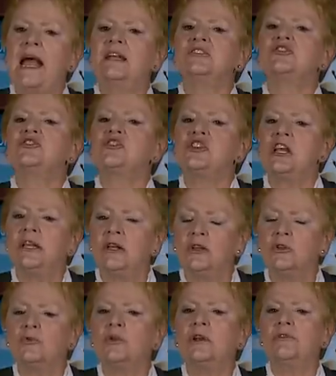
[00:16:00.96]
as
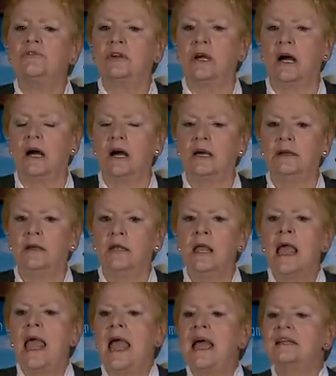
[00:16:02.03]
children of God,
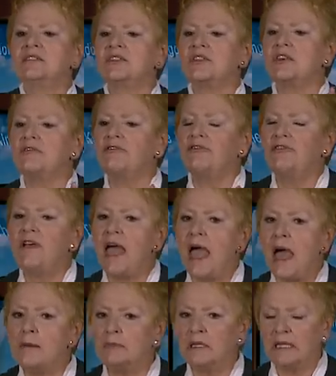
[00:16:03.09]
as the
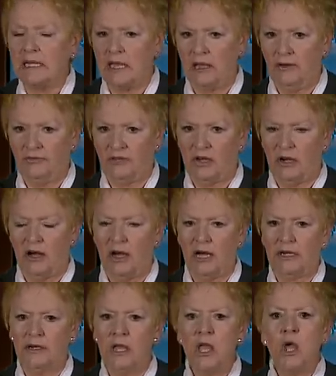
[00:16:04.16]
family of
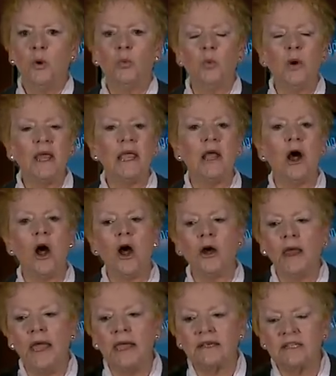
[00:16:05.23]
God, we
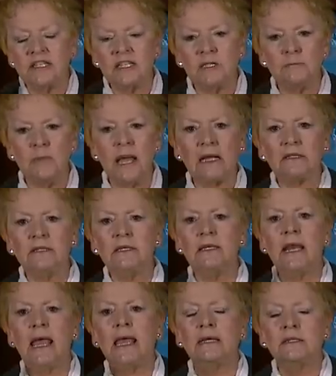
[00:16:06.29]
are
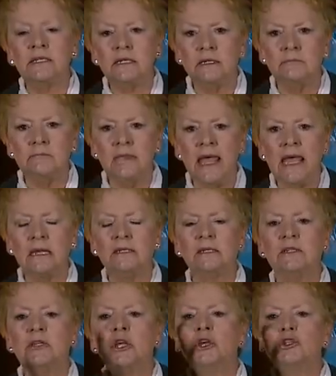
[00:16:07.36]
expected and
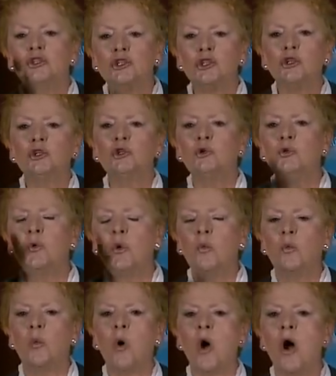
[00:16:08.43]
commanded to
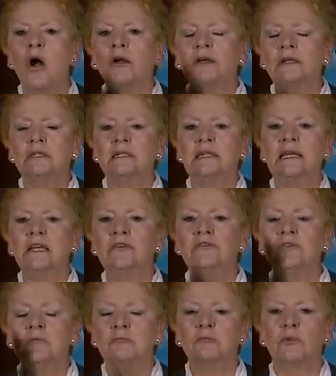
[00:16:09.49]
walk,
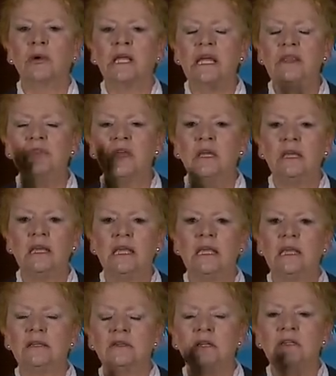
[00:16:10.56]
live, breathe,
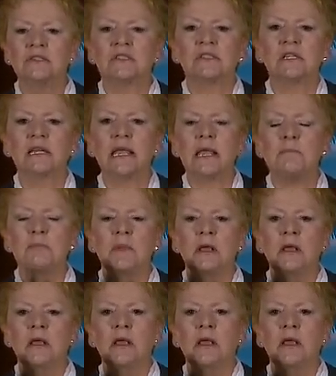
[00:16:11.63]
eat, sleep